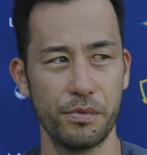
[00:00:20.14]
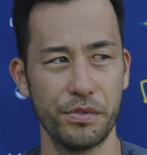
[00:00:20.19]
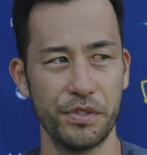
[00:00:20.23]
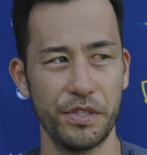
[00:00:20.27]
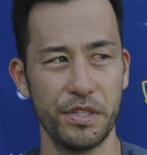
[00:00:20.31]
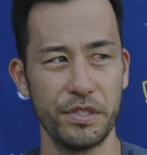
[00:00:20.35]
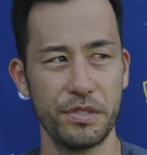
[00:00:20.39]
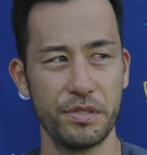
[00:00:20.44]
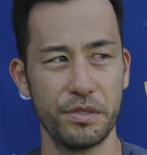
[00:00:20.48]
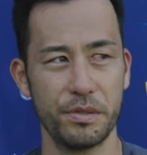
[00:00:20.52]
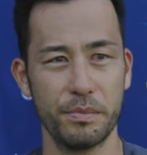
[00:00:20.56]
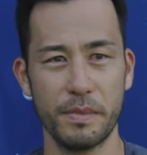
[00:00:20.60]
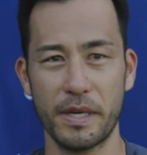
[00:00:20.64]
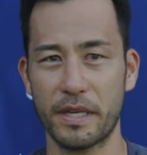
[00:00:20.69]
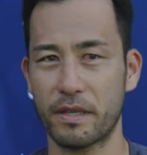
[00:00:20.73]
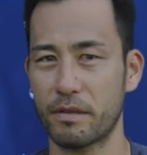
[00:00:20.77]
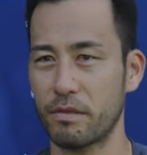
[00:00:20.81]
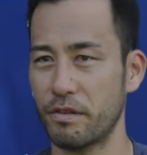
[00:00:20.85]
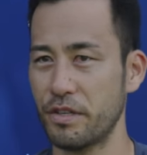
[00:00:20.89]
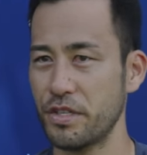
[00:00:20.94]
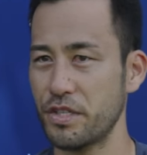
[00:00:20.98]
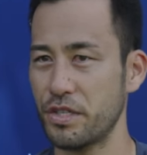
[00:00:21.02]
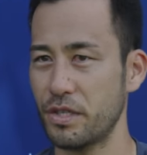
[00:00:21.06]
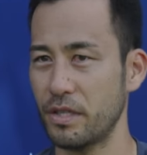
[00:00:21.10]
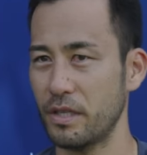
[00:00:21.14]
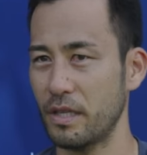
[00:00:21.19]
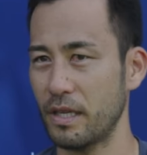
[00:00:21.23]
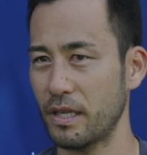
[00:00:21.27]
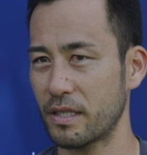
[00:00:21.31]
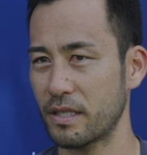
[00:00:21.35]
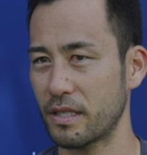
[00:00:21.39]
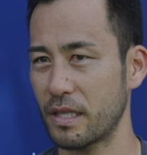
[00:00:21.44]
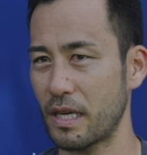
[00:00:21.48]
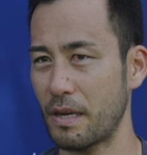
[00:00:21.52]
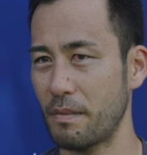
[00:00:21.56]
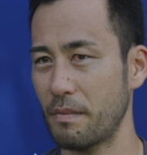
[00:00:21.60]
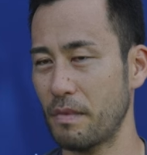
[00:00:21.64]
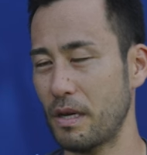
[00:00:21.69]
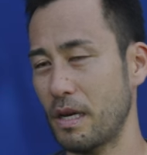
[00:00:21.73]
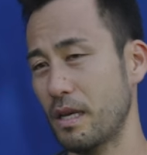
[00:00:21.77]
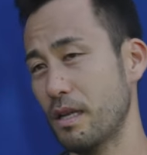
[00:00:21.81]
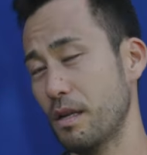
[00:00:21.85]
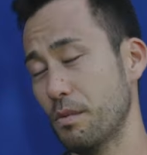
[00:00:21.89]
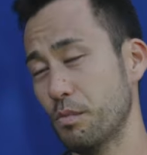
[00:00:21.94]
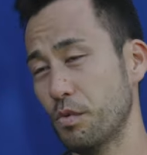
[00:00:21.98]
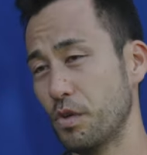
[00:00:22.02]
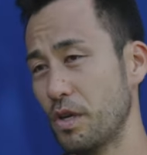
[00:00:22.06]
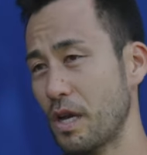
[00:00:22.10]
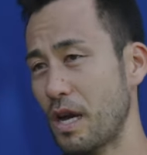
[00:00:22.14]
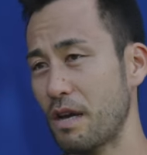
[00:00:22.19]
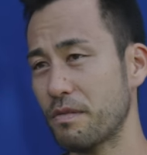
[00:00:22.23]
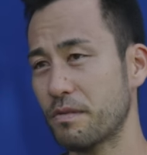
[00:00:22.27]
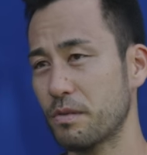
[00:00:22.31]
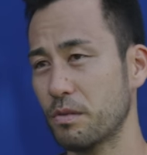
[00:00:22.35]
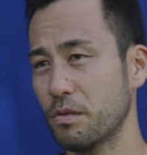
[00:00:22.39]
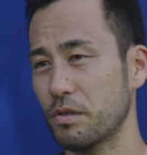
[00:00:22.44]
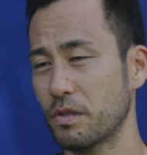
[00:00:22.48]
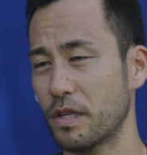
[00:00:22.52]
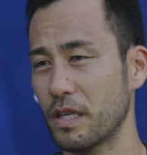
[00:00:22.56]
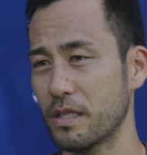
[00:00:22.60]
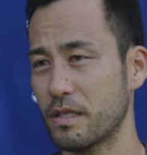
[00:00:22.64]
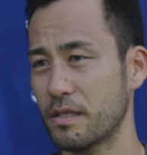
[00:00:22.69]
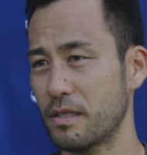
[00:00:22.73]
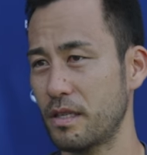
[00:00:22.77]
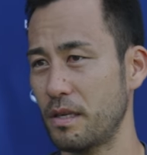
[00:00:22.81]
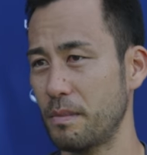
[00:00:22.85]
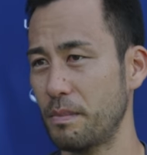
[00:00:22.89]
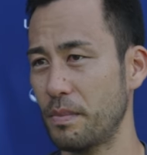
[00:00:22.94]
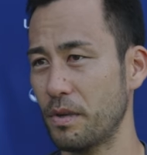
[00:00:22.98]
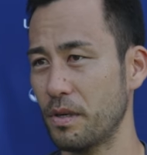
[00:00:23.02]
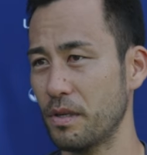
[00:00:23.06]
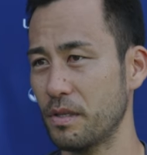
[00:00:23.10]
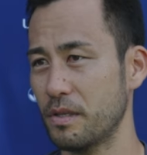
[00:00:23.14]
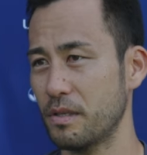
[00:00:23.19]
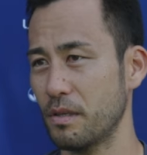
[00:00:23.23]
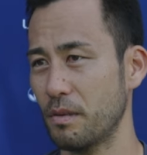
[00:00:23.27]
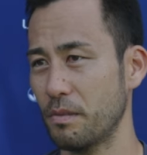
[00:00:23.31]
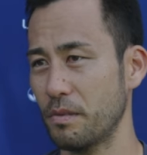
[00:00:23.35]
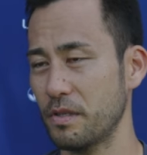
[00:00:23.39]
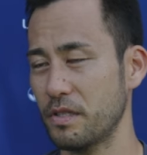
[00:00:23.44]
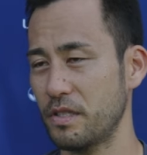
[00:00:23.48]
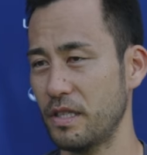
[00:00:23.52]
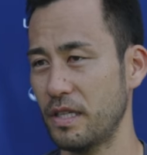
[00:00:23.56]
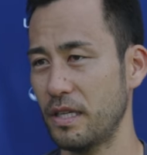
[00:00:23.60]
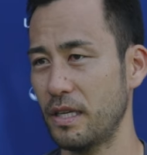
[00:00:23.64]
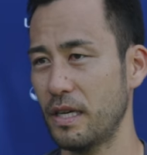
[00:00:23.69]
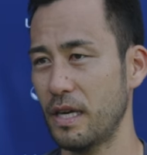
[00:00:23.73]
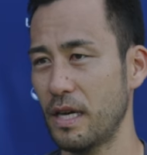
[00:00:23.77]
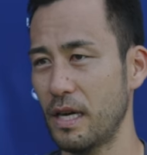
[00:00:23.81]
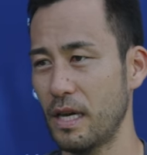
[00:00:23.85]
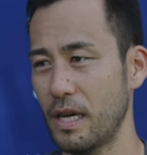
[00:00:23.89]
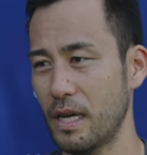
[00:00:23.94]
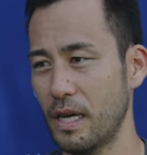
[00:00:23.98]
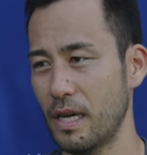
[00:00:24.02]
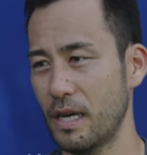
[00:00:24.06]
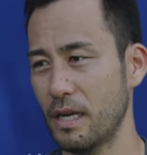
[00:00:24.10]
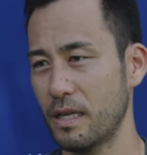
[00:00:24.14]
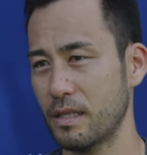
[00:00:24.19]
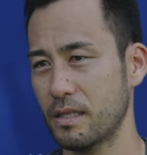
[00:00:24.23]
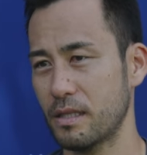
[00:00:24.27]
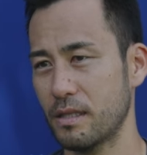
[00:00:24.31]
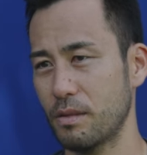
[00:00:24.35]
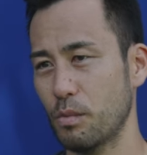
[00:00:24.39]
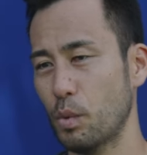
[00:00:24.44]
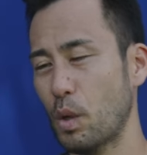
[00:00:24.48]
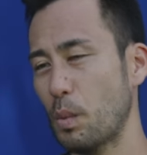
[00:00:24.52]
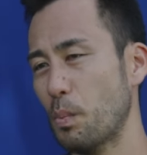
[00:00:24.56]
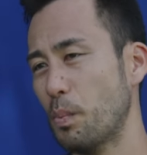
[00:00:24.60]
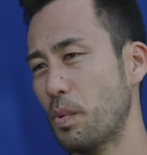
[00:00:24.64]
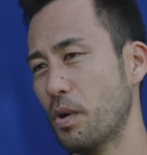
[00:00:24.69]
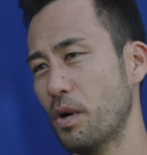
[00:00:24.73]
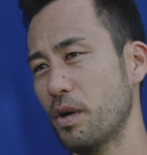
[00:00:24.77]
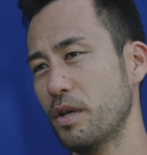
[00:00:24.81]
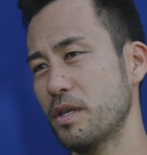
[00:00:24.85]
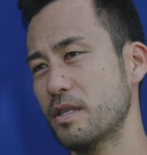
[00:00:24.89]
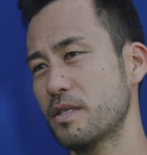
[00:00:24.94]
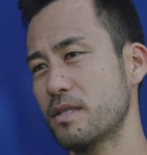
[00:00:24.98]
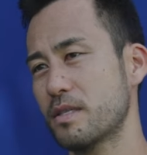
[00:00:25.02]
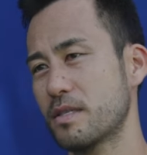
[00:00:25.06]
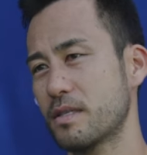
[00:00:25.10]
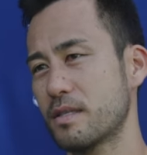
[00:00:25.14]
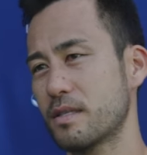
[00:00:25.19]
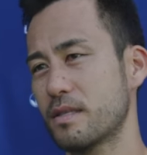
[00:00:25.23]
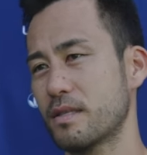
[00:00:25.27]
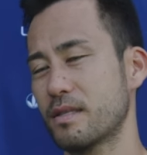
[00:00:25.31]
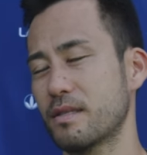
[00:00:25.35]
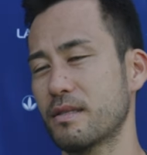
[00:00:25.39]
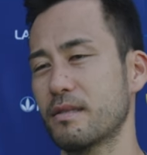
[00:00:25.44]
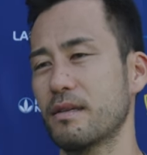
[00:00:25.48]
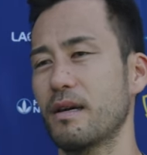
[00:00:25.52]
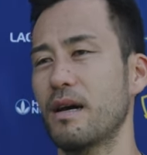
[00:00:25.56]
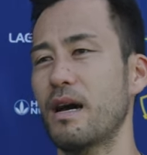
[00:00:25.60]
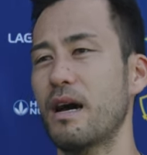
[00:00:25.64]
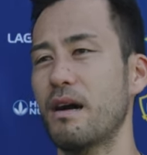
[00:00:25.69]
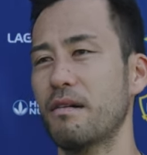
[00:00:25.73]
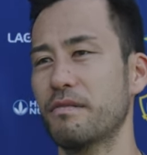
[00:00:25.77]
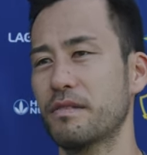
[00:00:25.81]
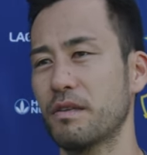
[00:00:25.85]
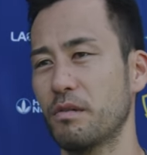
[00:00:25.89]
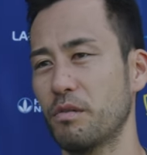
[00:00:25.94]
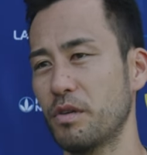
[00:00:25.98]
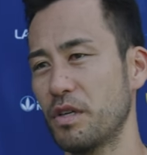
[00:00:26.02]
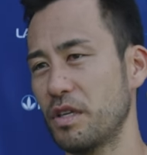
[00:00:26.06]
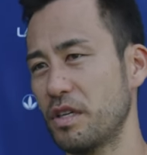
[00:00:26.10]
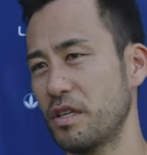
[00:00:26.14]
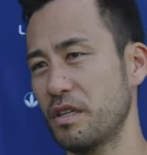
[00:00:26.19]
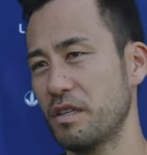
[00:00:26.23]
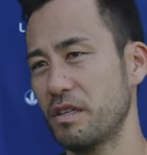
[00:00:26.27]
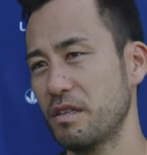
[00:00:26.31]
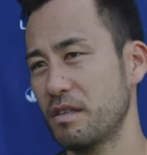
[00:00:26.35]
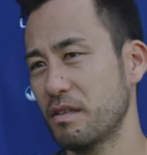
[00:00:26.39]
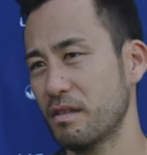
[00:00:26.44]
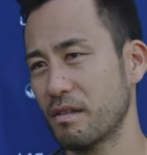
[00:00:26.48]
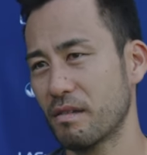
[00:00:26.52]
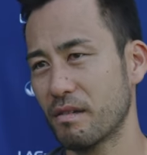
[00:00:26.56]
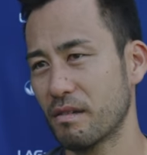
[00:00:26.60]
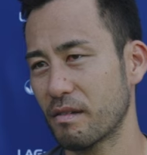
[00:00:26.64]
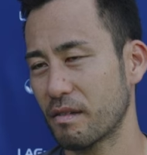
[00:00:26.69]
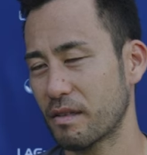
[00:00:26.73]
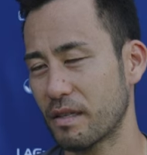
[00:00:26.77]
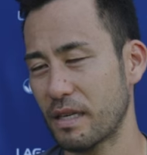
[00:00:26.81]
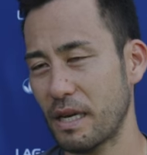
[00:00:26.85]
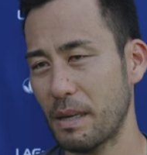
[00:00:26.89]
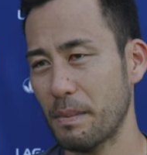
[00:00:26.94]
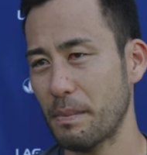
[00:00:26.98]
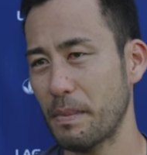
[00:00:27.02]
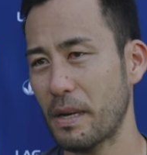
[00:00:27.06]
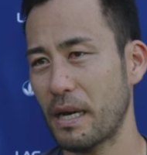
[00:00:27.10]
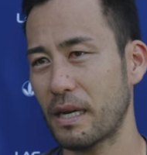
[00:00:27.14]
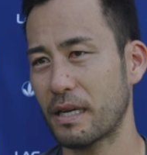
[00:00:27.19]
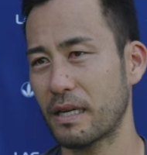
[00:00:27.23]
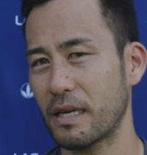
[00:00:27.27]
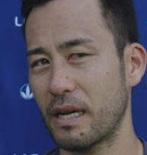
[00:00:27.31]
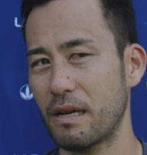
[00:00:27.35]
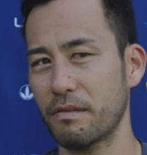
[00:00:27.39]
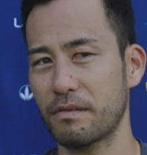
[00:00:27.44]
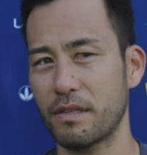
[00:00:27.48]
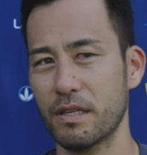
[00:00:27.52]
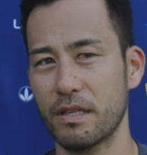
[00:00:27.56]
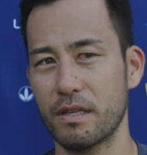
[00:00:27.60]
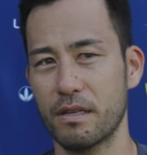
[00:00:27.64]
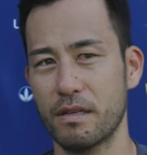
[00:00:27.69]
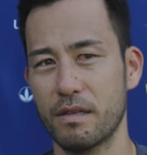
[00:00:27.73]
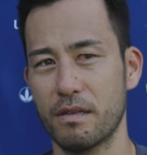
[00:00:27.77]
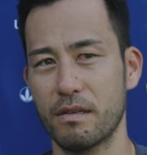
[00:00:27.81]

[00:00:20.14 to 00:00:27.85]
we need to make clean sheet next game, and we have to get 3 points. Obviously, the 1 point after we came back after